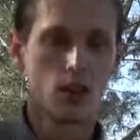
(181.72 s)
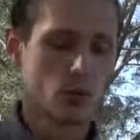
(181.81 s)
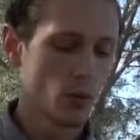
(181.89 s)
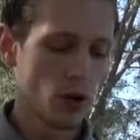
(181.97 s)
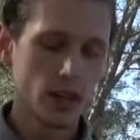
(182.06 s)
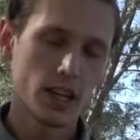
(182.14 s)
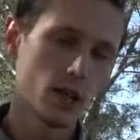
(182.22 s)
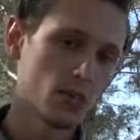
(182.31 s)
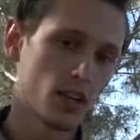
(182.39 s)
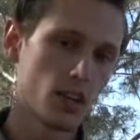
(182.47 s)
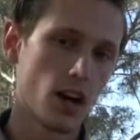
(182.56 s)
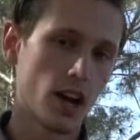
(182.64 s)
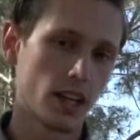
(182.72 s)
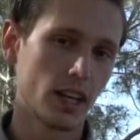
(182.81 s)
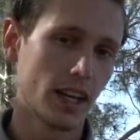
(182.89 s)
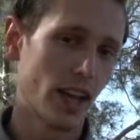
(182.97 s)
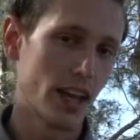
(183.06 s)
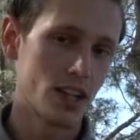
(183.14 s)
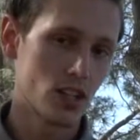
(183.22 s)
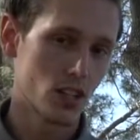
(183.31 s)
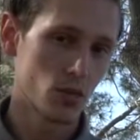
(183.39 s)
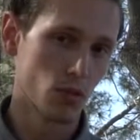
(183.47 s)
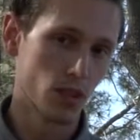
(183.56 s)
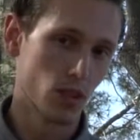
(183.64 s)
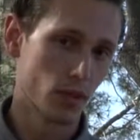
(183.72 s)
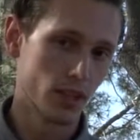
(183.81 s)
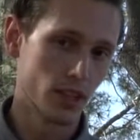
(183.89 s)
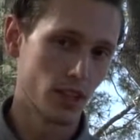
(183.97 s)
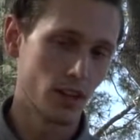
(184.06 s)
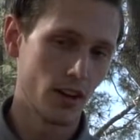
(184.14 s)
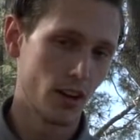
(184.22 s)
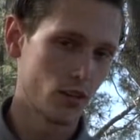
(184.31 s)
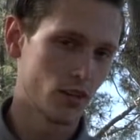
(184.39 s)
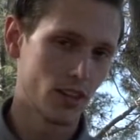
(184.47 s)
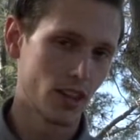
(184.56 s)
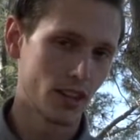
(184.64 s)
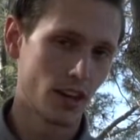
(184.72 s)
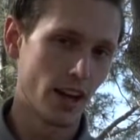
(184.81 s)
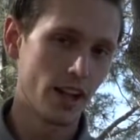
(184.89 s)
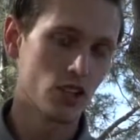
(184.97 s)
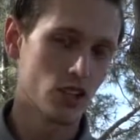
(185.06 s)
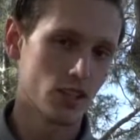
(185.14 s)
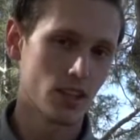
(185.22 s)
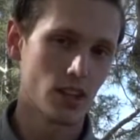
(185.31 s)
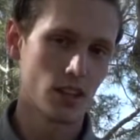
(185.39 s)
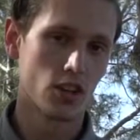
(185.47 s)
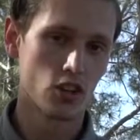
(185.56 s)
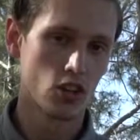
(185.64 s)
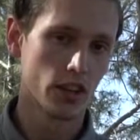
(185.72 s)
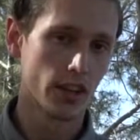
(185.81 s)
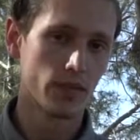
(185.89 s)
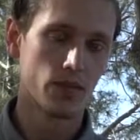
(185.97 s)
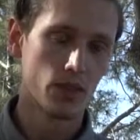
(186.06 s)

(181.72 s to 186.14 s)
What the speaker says: We want to keep the dog engaged as we're going to the ground so that they're interested in the treat.